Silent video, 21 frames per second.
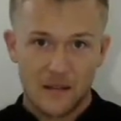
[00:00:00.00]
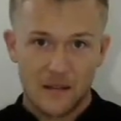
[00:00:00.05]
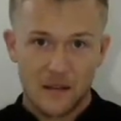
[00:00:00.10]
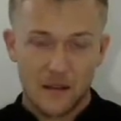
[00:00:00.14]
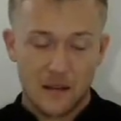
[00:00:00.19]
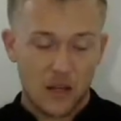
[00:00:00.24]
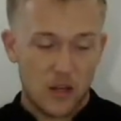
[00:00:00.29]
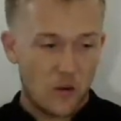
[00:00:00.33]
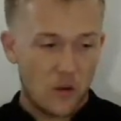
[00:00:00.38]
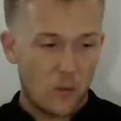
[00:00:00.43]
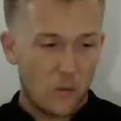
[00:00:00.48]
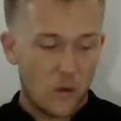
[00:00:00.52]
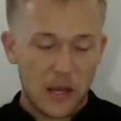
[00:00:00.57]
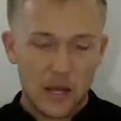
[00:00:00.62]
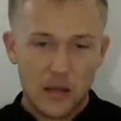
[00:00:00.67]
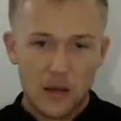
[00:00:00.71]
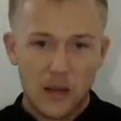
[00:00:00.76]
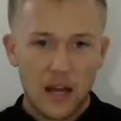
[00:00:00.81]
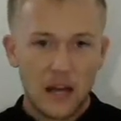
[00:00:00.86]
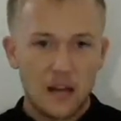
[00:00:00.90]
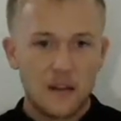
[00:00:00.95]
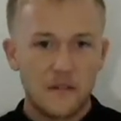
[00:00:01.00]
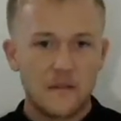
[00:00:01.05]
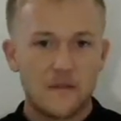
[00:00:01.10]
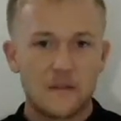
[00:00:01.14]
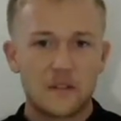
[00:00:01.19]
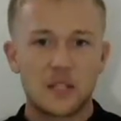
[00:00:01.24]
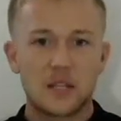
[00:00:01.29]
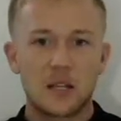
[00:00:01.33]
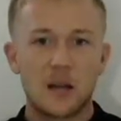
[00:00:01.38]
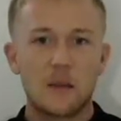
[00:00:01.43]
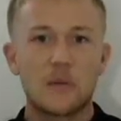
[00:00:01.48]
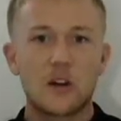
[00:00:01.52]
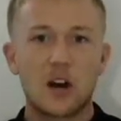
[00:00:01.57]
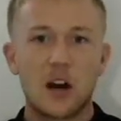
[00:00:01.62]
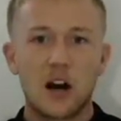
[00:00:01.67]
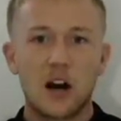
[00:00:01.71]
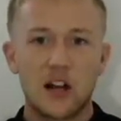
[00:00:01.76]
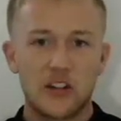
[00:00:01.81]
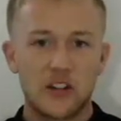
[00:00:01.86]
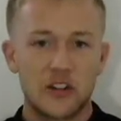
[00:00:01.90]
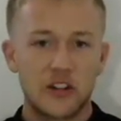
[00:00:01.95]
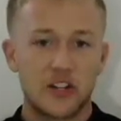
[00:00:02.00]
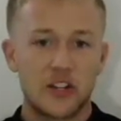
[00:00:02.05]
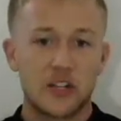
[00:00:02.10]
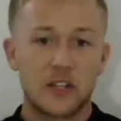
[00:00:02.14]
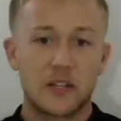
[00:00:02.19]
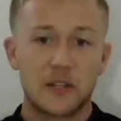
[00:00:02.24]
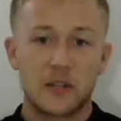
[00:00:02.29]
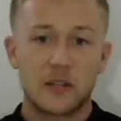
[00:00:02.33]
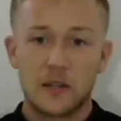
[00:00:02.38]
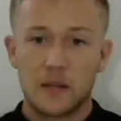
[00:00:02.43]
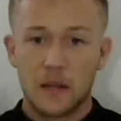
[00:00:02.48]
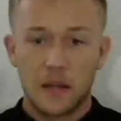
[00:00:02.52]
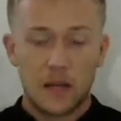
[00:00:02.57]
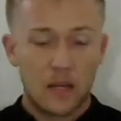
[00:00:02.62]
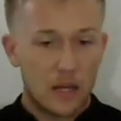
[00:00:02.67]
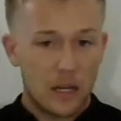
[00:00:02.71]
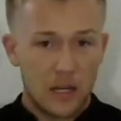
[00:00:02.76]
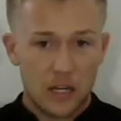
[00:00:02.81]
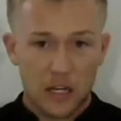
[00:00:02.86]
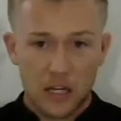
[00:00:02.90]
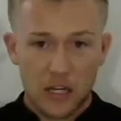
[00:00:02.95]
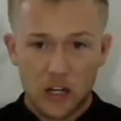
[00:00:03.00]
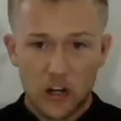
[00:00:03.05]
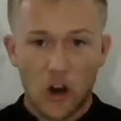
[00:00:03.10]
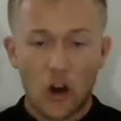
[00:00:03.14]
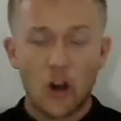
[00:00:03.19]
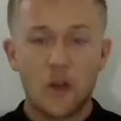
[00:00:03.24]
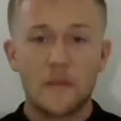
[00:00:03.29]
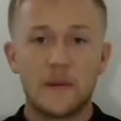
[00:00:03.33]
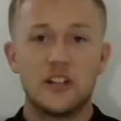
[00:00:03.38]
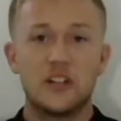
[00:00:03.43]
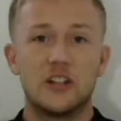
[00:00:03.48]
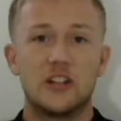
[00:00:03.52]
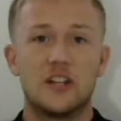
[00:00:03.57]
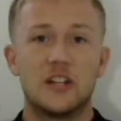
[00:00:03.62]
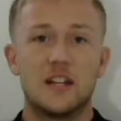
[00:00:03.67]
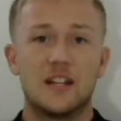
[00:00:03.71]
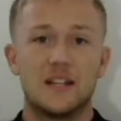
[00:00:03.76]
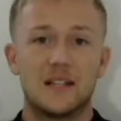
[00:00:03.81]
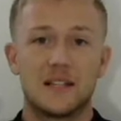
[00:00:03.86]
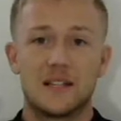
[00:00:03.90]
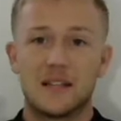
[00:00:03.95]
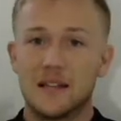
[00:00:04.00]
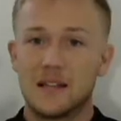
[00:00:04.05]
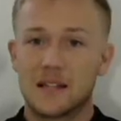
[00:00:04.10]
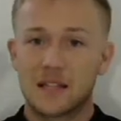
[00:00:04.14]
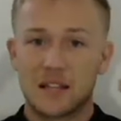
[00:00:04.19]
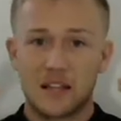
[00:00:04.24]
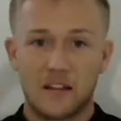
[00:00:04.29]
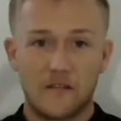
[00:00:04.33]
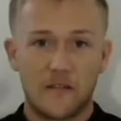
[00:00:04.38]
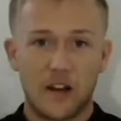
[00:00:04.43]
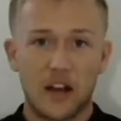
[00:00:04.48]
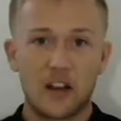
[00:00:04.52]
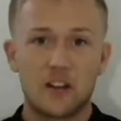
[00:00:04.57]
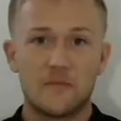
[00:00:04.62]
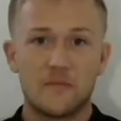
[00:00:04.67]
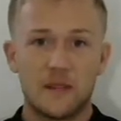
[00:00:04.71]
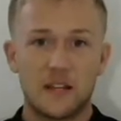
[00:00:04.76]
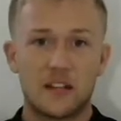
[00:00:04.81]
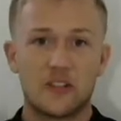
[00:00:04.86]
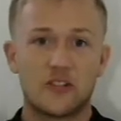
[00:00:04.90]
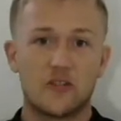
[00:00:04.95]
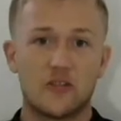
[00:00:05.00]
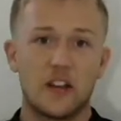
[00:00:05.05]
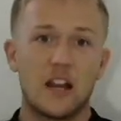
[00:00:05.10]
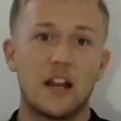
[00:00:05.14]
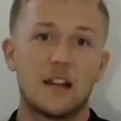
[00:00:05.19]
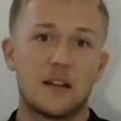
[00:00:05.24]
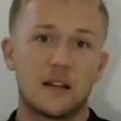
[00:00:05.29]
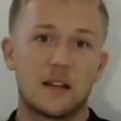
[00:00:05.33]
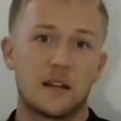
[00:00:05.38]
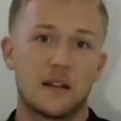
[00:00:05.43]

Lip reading: What kind of subconscious garbage is this environment creating?